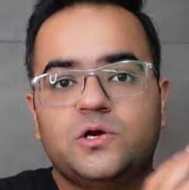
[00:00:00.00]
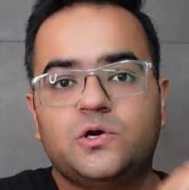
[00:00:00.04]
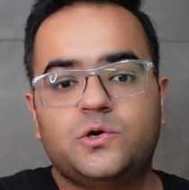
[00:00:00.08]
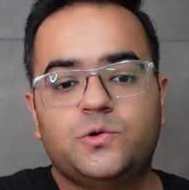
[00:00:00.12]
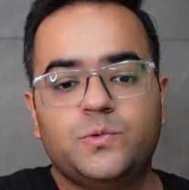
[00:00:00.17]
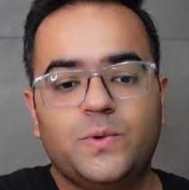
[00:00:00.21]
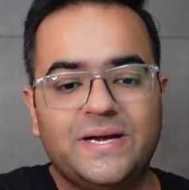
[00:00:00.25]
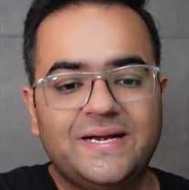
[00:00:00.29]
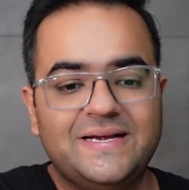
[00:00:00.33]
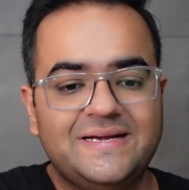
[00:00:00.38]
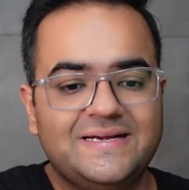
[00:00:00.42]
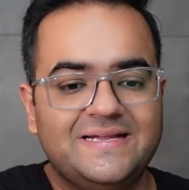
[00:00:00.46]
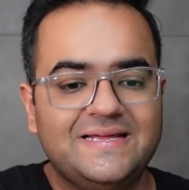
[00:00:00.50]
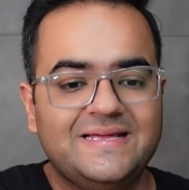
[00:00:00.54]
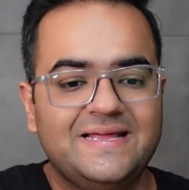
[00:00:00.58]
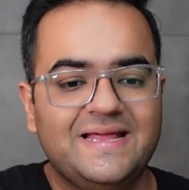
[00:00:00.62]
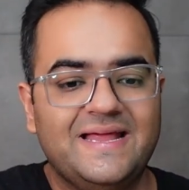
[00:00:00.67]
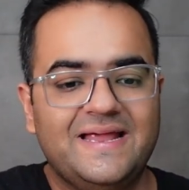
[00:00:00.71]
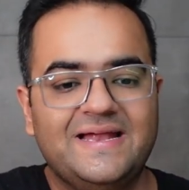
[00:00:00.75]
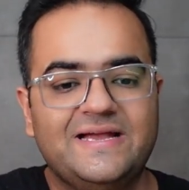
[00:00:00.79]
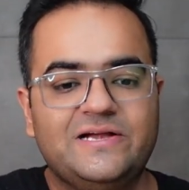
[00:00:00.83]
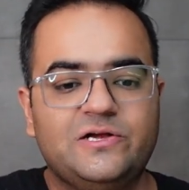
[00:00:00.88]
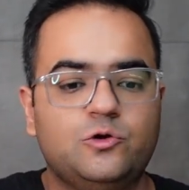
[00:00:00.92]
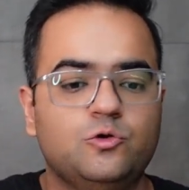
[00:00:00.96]

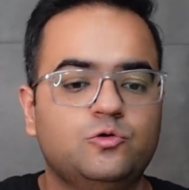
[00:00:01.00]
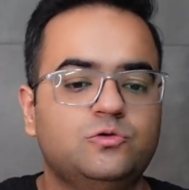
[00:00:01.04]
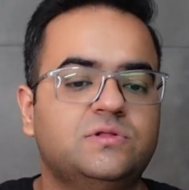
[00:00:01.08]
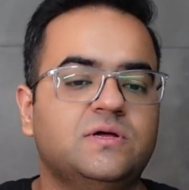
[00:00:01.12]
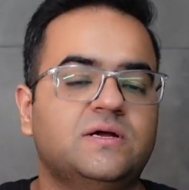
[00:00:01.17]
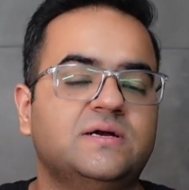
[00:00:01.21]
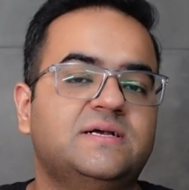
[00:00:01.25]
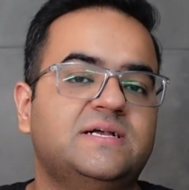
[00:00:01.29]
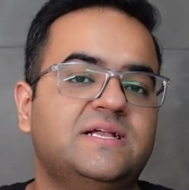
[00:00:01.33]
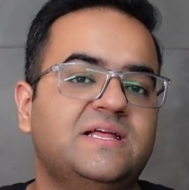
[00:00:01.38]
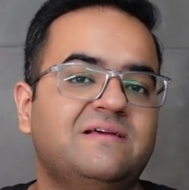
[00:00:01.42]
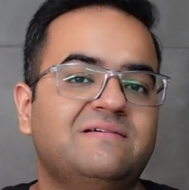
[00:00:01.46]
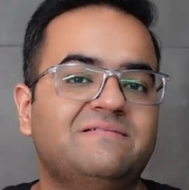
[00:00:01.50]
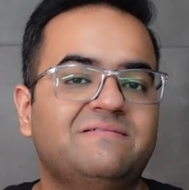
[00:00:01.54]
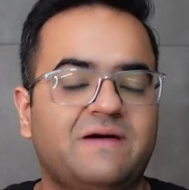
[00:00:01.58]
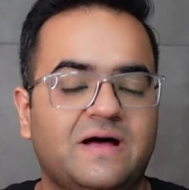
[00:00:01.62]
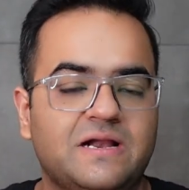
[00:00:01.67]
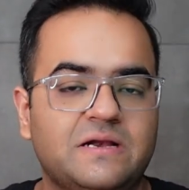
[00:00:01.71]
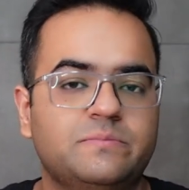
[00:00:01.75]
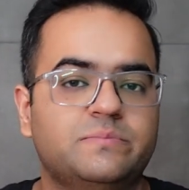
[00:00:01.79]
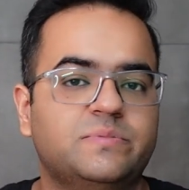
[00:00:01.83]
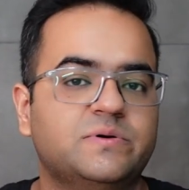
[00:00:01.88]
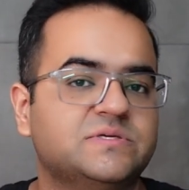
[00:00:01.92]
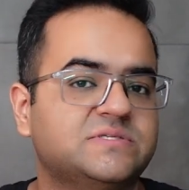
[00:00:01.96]
twenty-eight to
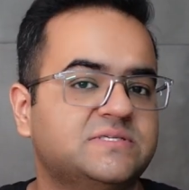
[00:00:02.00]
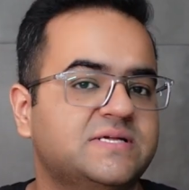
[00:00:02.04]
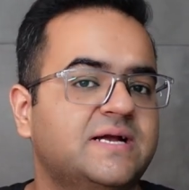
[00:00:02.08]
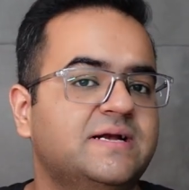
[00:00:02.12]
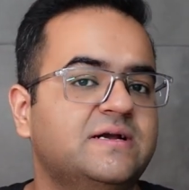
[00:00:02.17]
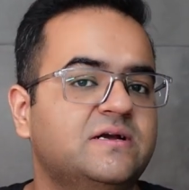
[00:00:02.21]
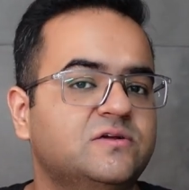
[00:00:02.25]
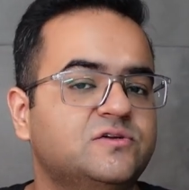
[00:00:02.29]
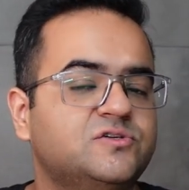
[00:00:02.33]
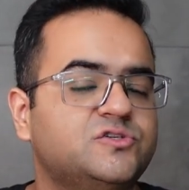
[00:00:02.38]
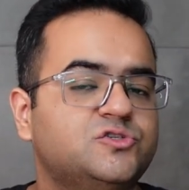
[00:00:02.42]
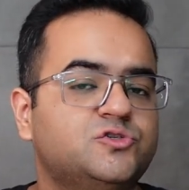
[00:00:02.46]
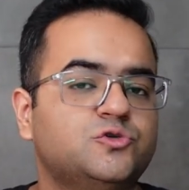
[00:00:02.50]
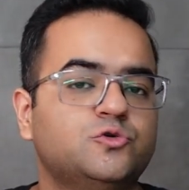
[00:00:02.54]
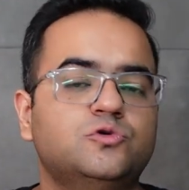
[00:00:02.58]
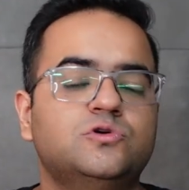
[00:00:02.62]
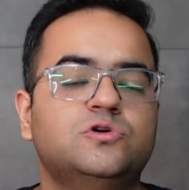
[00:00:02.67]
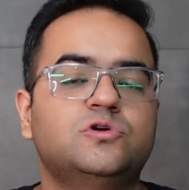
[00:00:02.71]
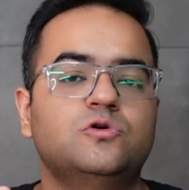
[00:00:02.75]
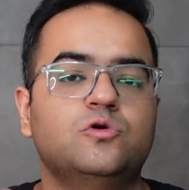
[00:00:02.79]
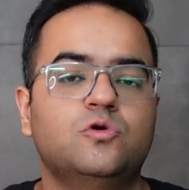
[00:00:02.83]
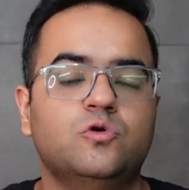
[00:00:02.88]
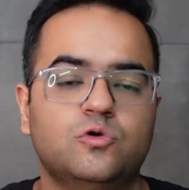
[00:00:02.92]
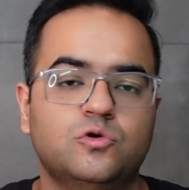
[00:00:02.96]
thirty-one percent
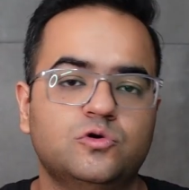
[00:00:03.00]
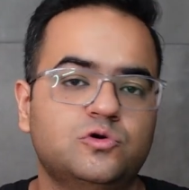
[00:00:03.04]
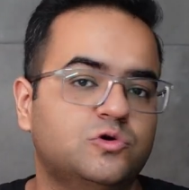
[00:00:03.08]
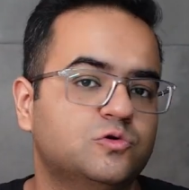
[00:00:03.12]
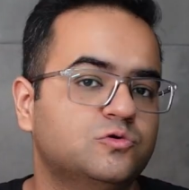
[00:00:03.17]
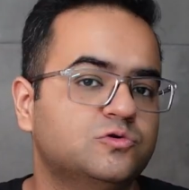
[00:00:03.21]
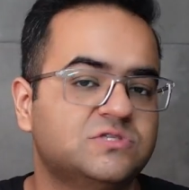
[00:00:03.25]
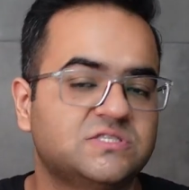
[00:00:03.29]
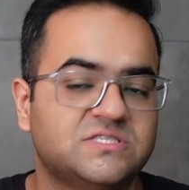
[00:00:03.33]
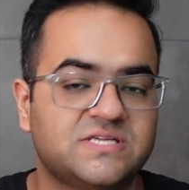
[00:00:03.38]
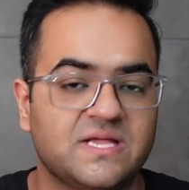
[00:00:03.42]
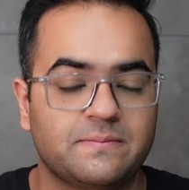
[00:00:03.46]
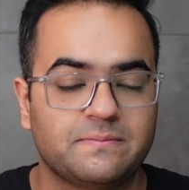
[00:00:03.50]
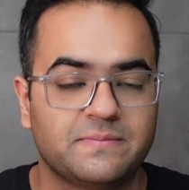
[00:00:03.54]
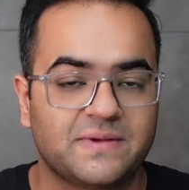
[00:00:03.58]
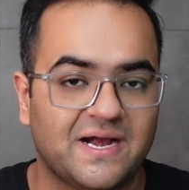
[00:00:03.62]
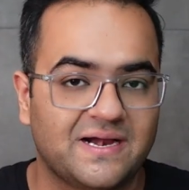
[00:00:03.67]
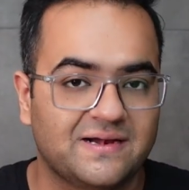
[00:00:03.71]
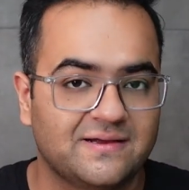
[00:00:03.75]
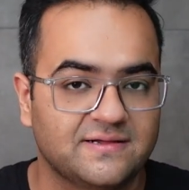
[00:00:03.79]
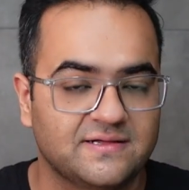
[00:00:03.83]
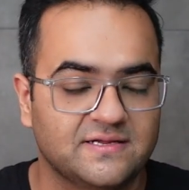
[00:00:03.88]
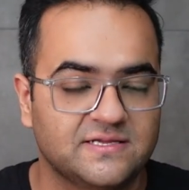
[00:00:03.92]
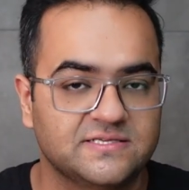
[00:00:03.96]
should go to STEM
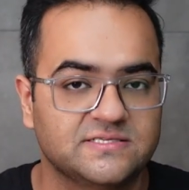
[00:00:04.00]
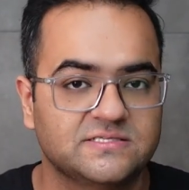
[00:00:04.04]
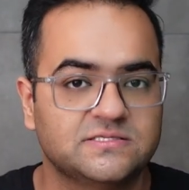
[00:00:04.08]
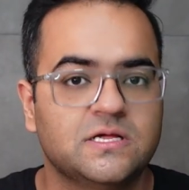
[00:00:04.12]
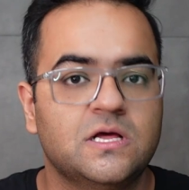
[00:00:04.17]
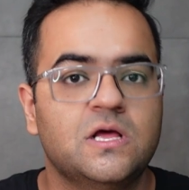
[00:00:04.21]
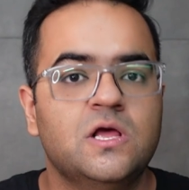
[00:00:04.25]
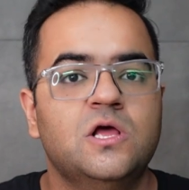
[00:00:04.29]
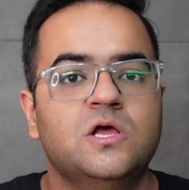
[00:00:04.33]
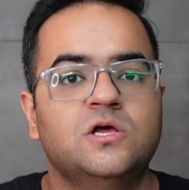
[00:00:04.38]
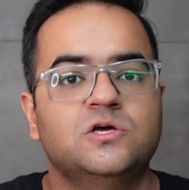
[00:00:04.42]
categories.